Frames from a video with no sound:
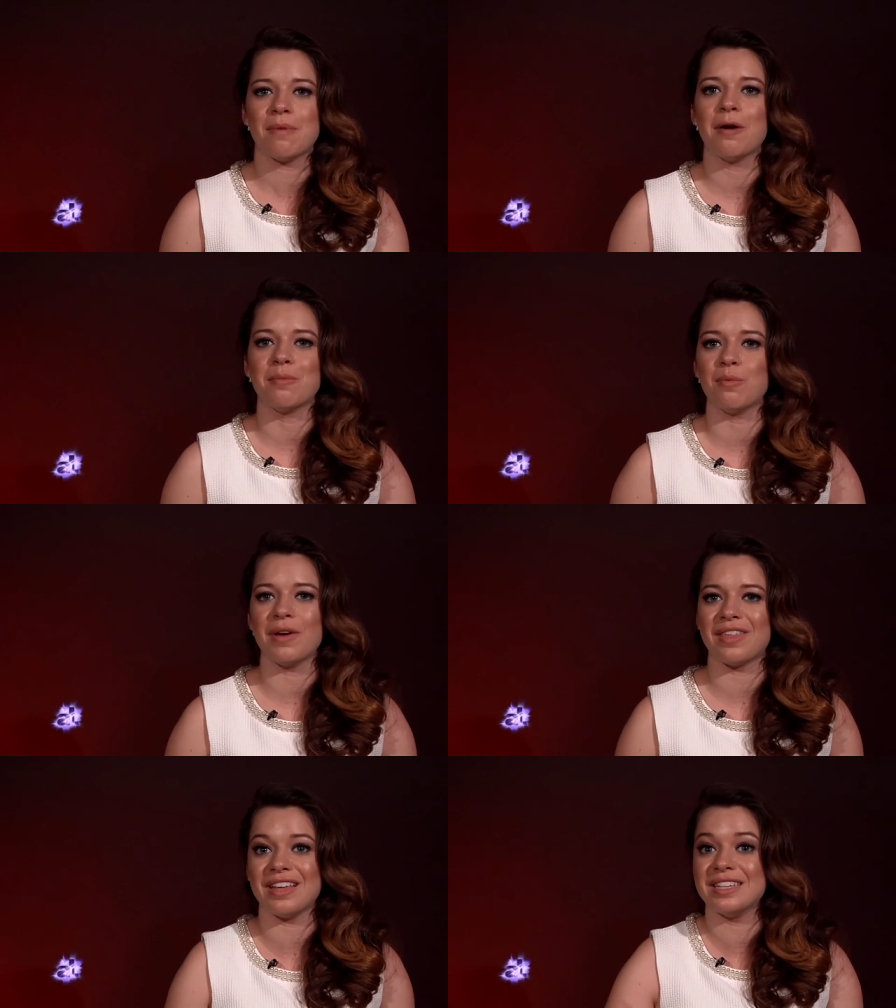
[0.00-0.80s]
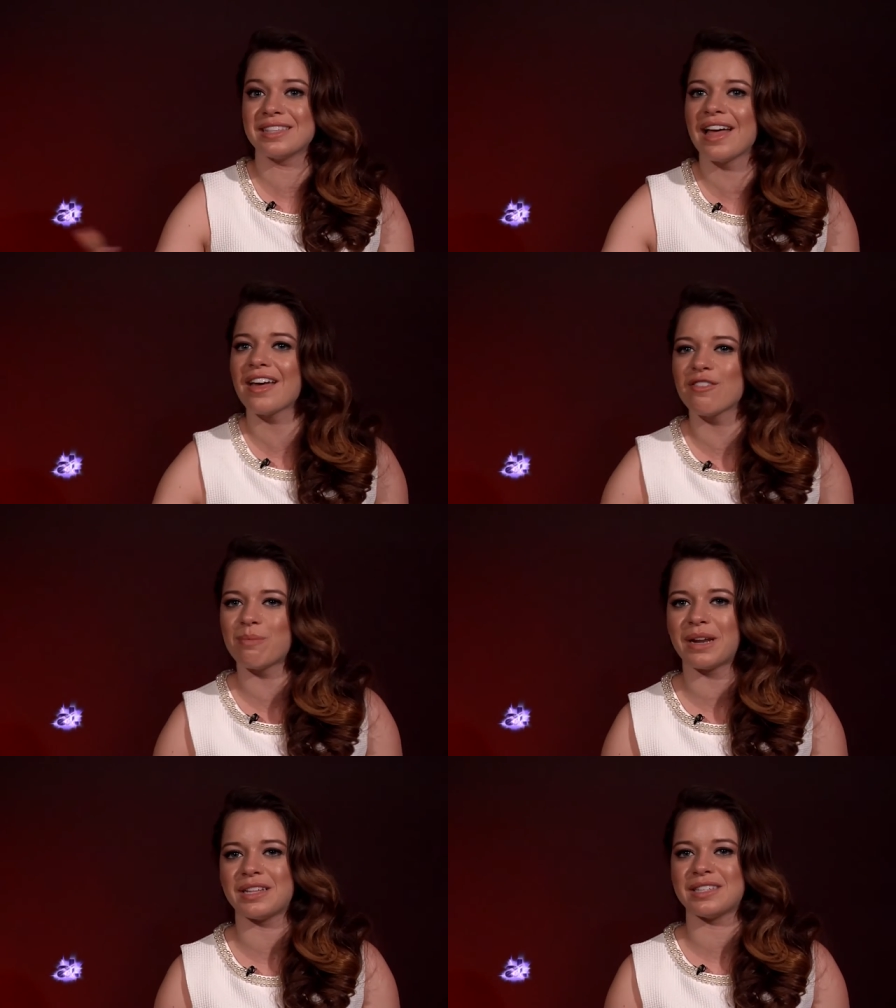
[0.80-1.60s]
up with his life,
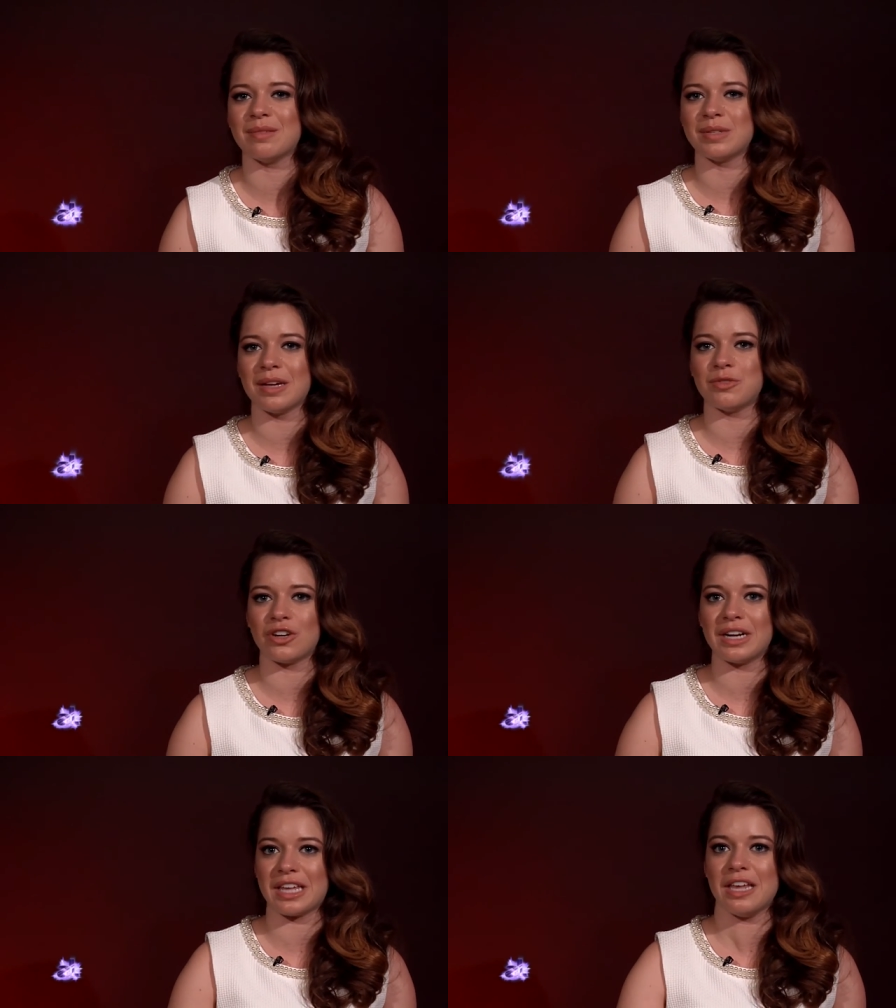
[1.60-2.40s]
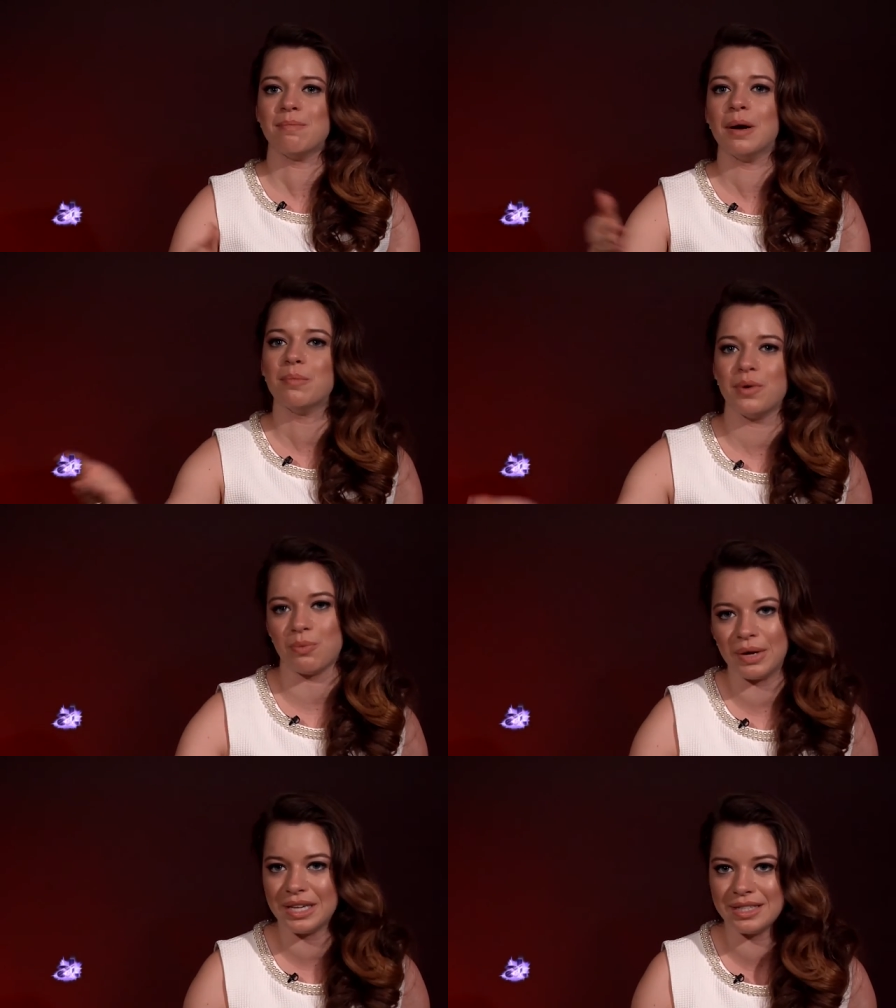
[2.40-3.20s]
but at the same time trying to keep up with
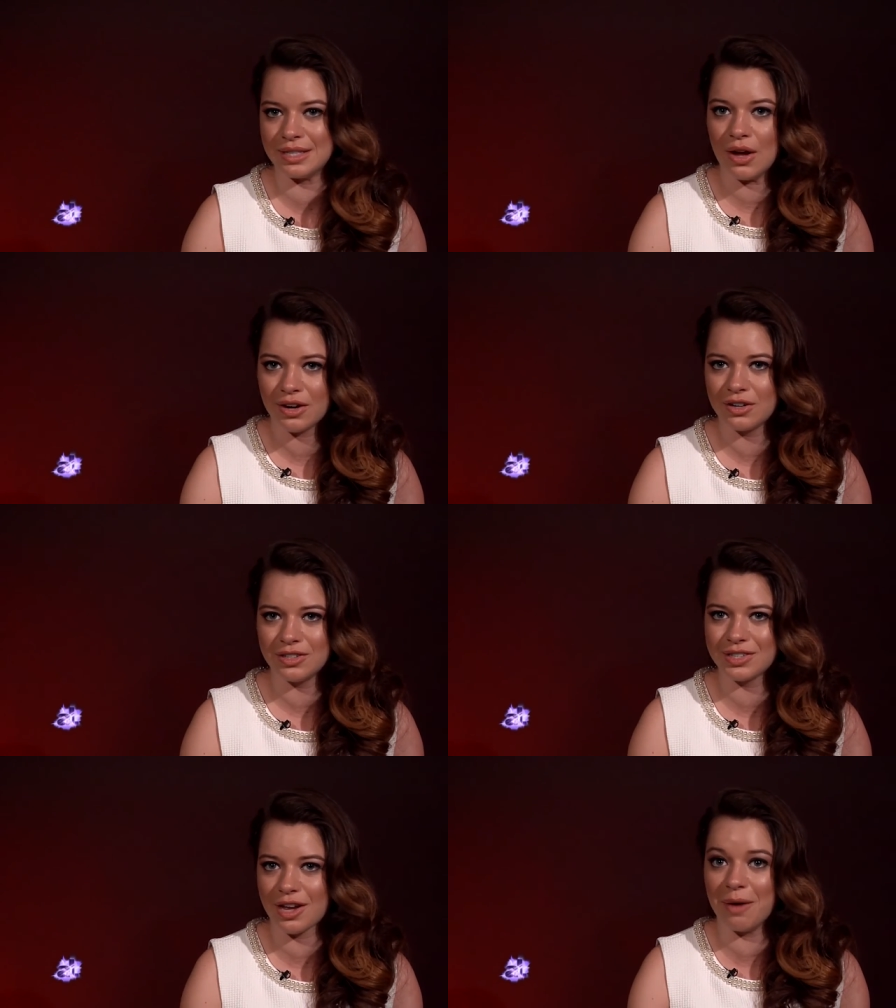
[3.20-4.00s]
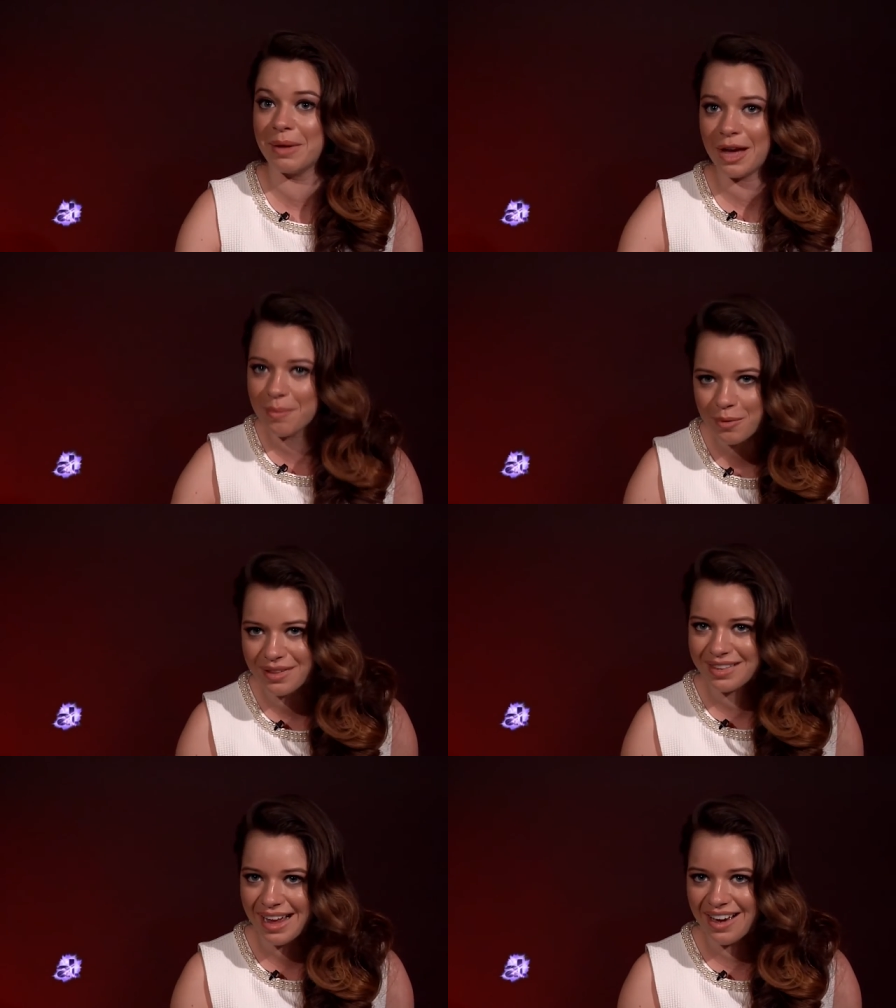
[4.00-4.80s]
what his daughter's coming up
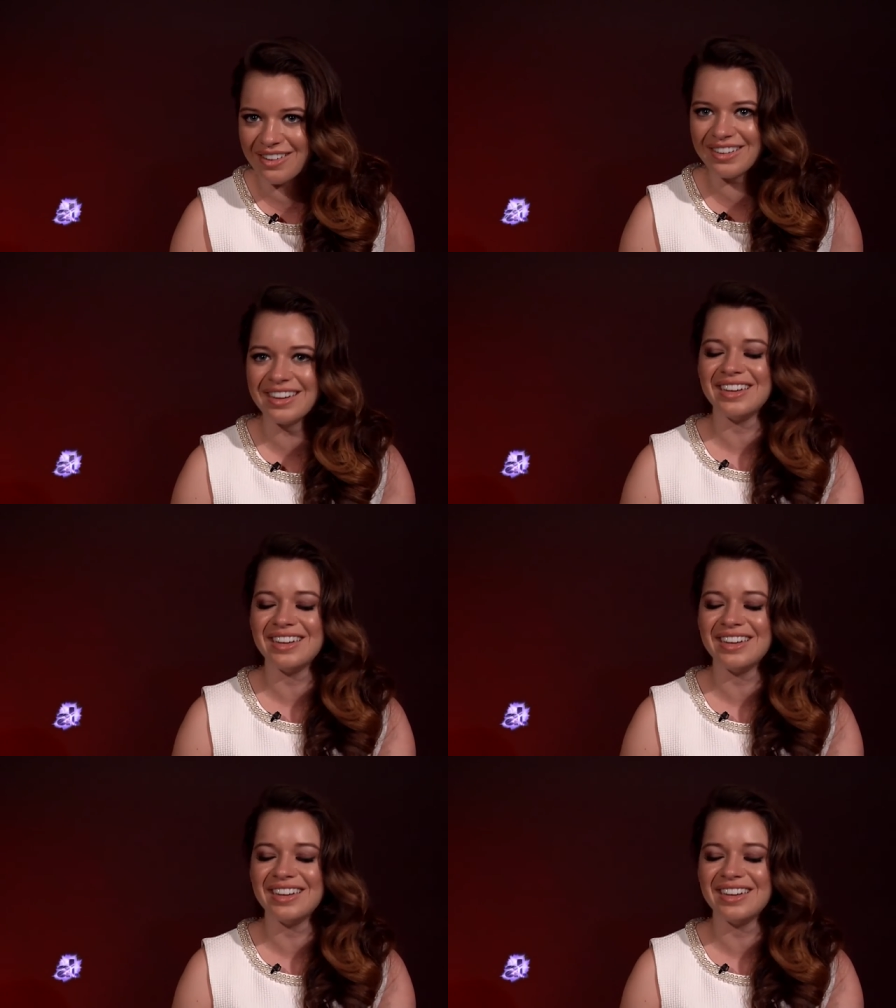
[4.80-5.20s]
with now.